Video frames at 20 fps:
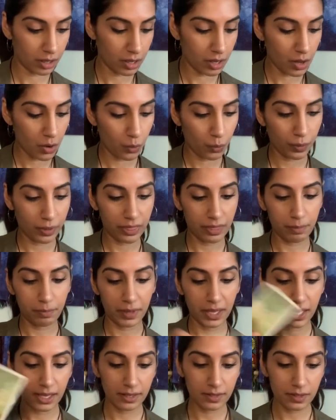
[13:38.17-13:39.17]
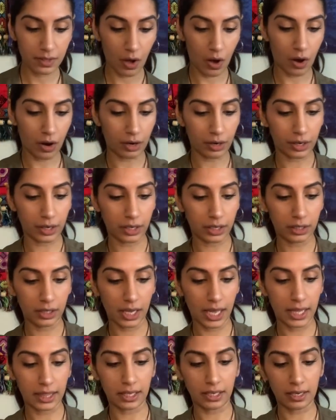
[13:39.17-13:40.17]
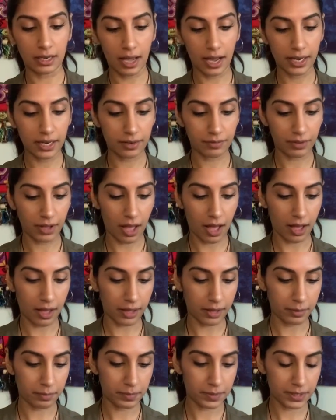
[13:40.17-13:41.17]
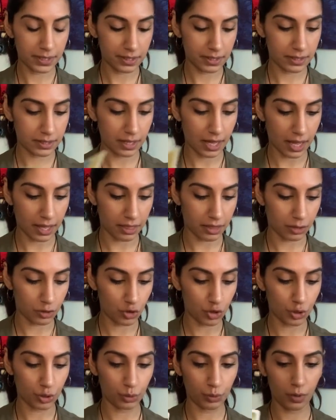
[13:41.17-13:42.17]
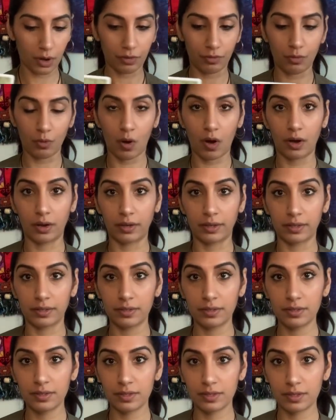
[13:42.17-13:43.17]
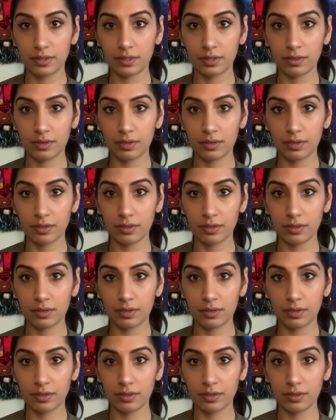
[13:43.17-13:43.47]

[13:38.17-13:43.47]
With the Peace card and the Nine of Cups and the Two of Wands.